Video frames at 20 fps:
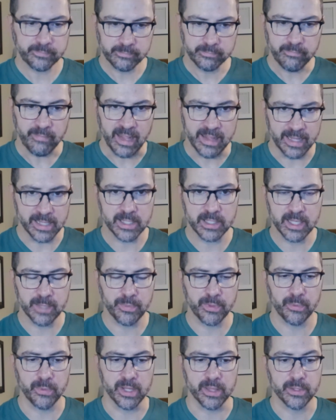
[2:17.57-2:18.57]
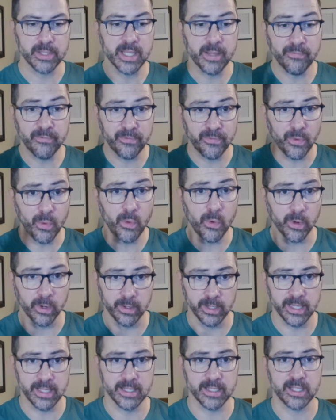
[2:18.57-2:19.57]
That's tip 3. Tip 4
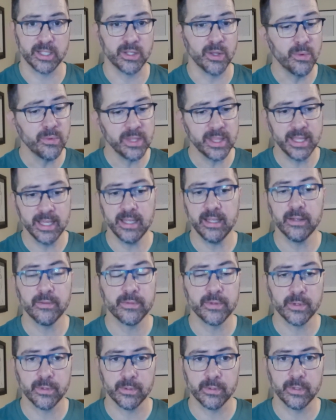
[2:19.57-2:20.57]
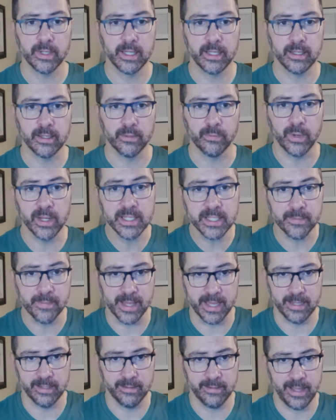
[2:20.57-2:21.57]
is don't think of your
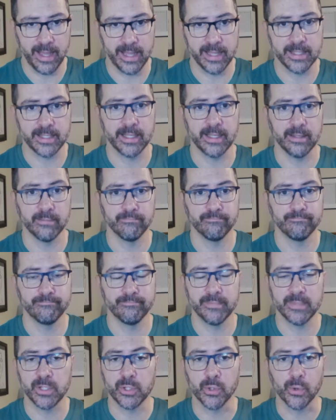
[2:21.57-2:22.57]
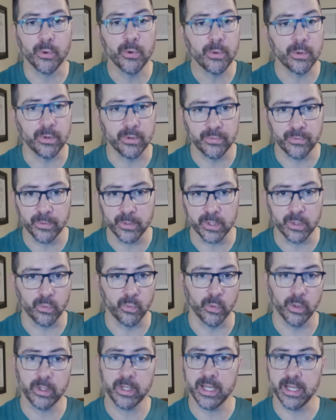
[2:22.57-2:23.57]
resume as a journal for your
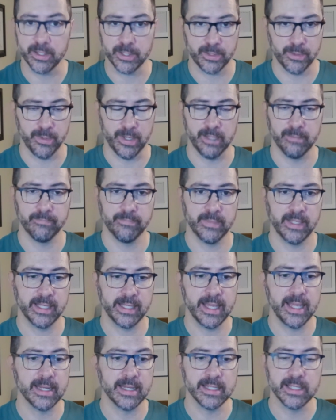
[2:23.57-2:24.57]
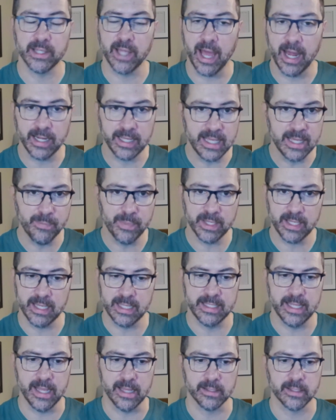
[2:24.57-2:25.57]
work history. Again, you got to keep it
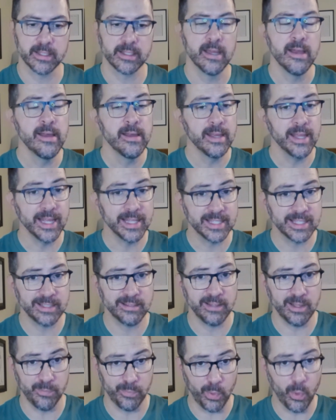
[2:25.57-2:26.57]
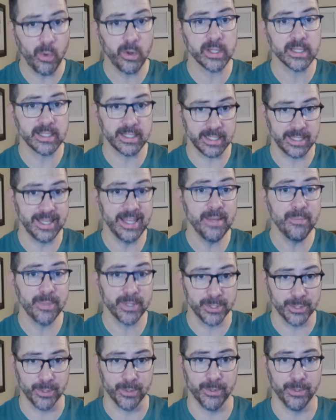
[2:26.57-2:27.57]
condensed. It's important to keep
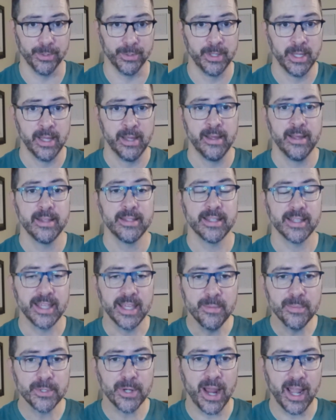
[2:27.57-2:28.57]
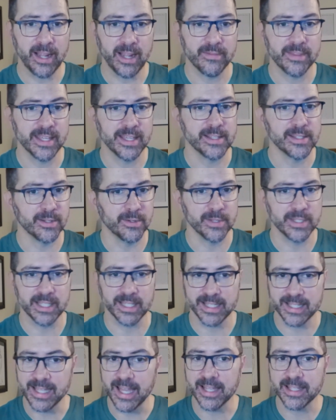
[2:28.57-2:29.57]
a journal, to keep track of things that are
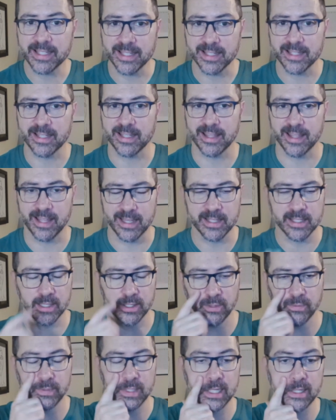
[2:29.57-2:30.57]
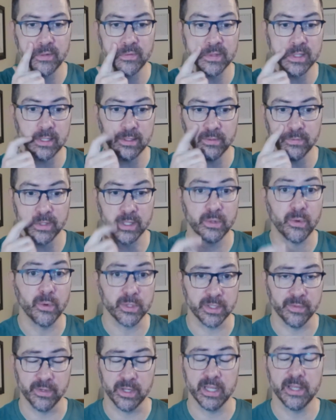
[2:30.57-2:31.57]
successes and things that you've done over the
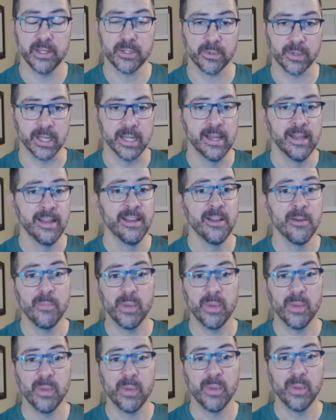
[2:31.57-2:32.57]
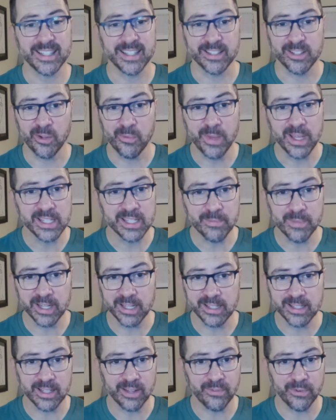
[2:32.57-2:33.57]
course of your history. But honestly, don't make
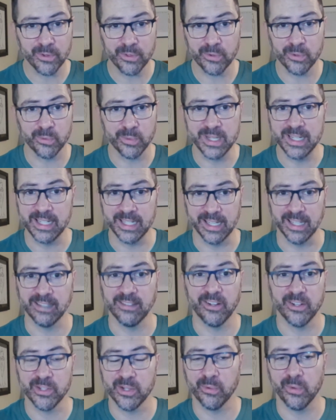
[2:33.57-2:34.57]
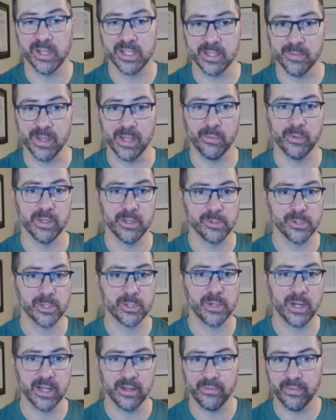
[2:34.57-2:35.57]
somebody suffer through reading it on your resume when they're just
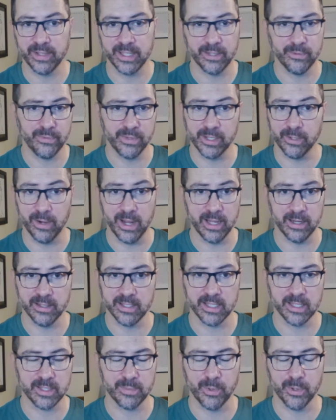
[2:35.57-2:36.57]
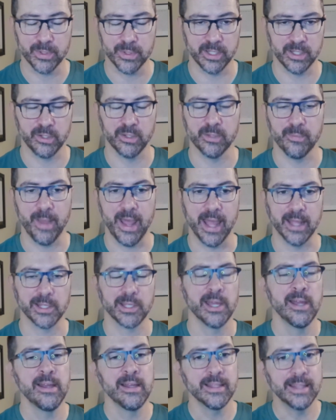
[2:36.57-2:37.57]
trying to figure out, is this person a good
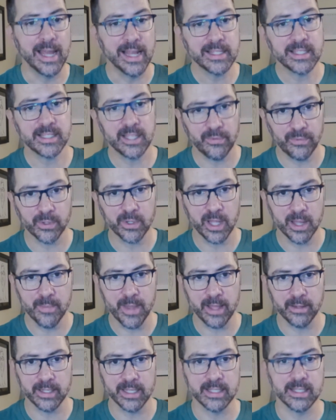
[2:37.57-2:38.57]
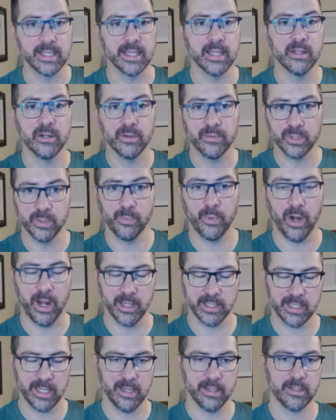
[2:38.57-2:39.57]
match? That stuff will come out in the interview
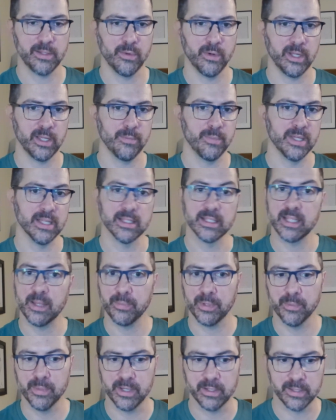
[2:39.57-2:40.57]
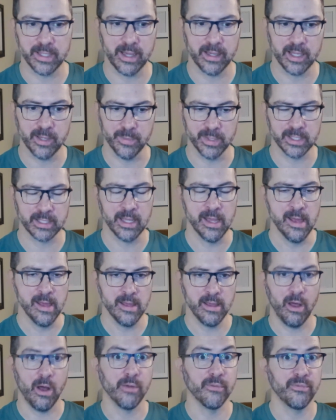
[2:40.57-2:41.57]
process, or it could be in supplemental documents
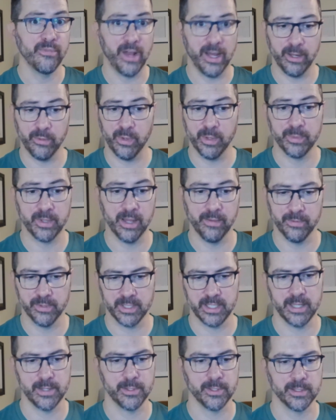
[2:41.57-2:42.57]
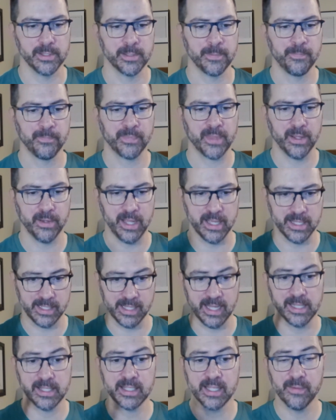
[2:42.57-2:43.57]
on follow-up conversations. Okay, so
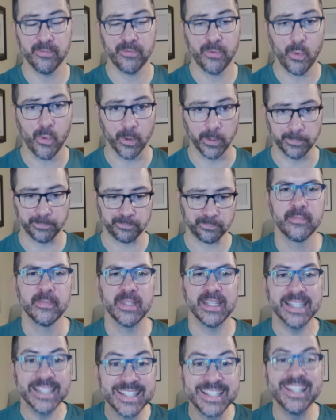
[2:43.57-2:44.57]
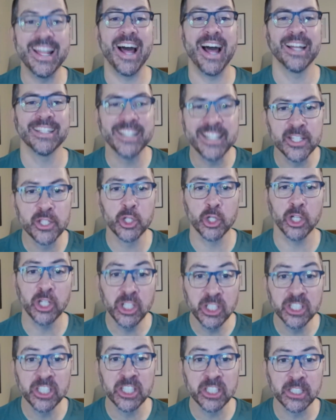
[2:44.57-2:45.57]
that's tip 4. It's not a
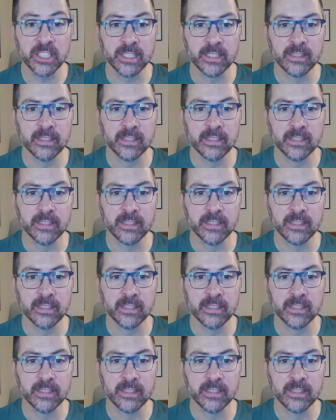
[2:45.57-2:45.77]
journal.